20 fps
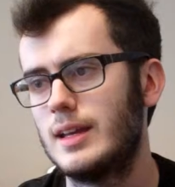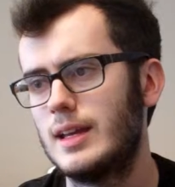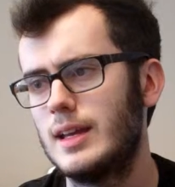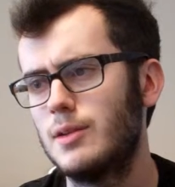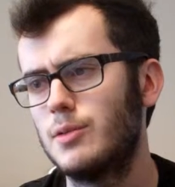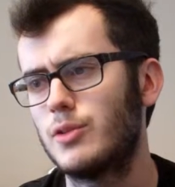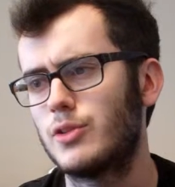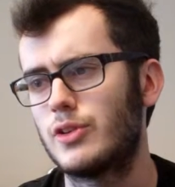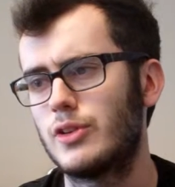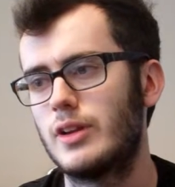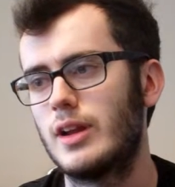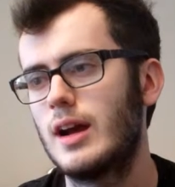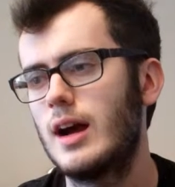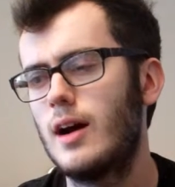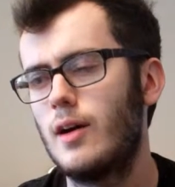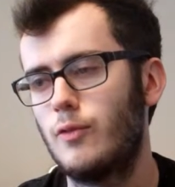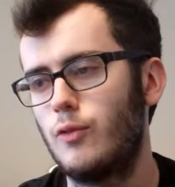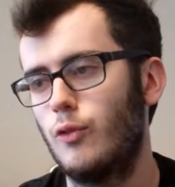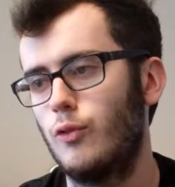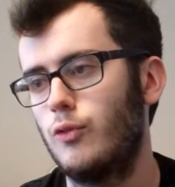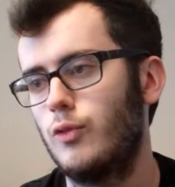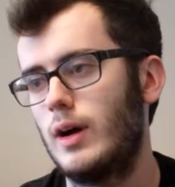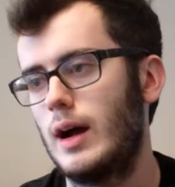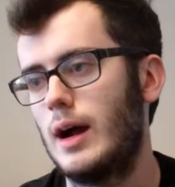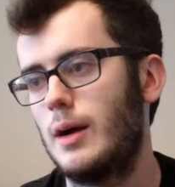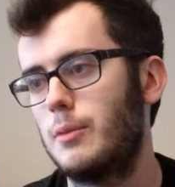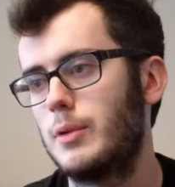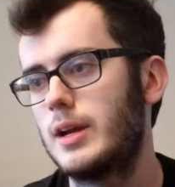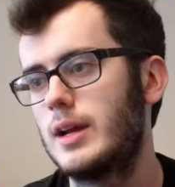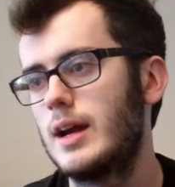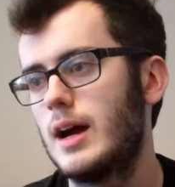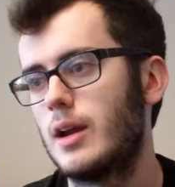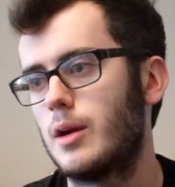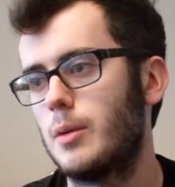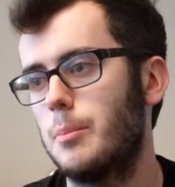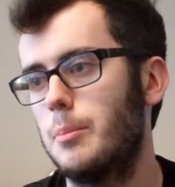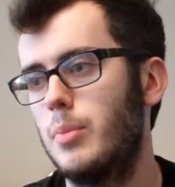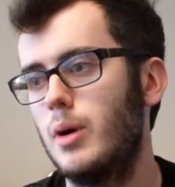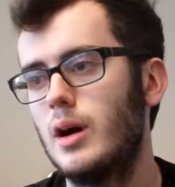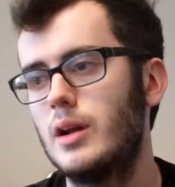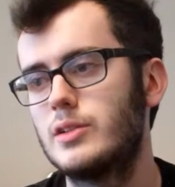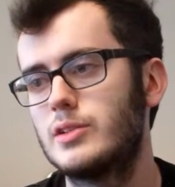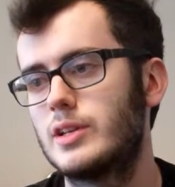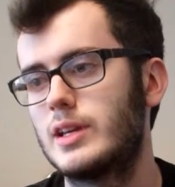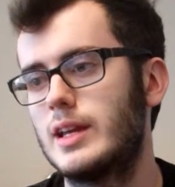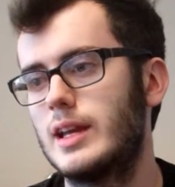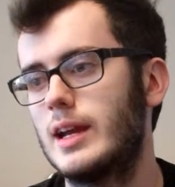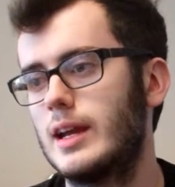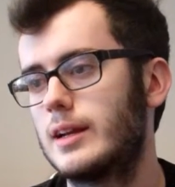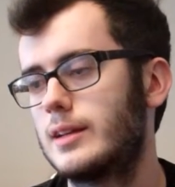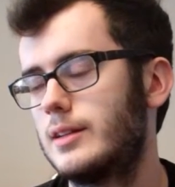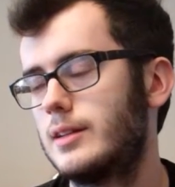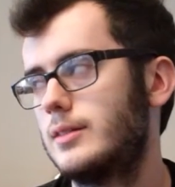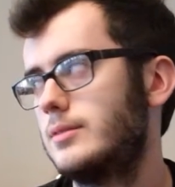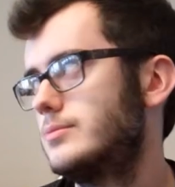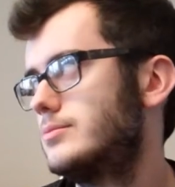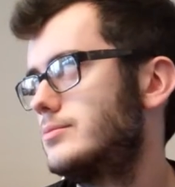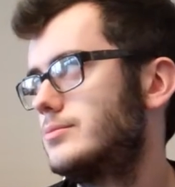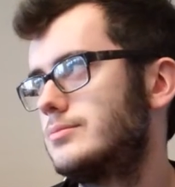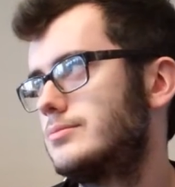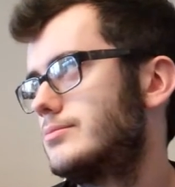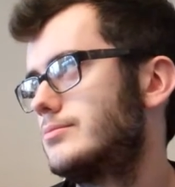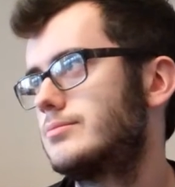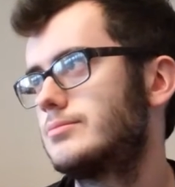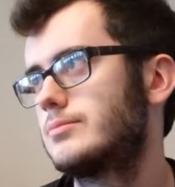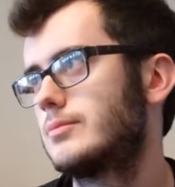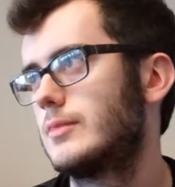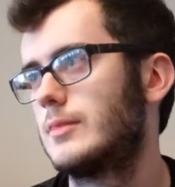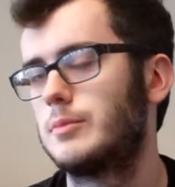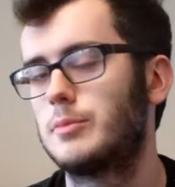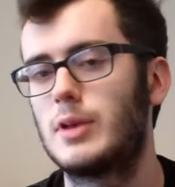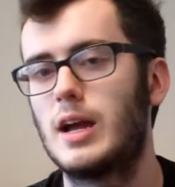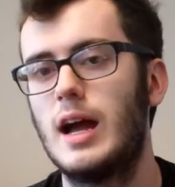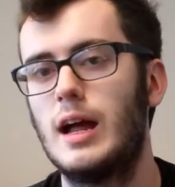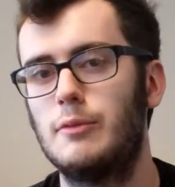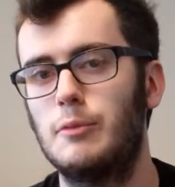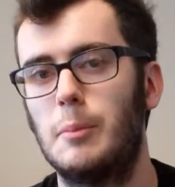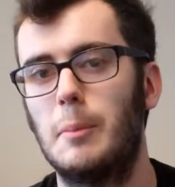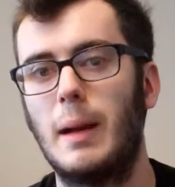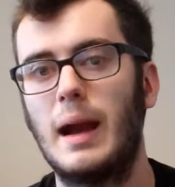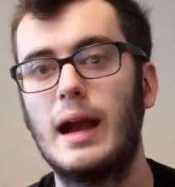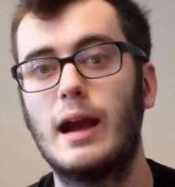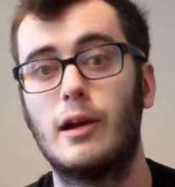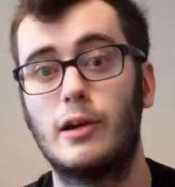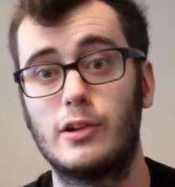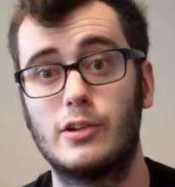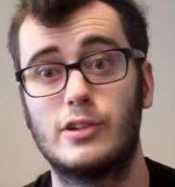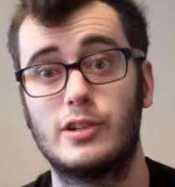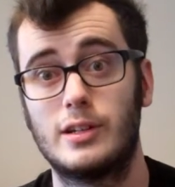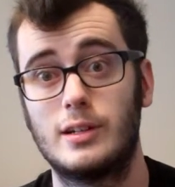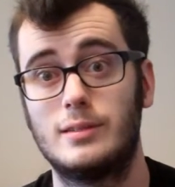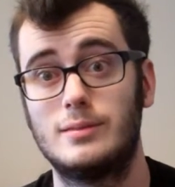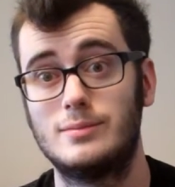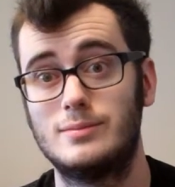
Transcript: It was an awful fight. We got our butts kicked. Kind of embarrassed.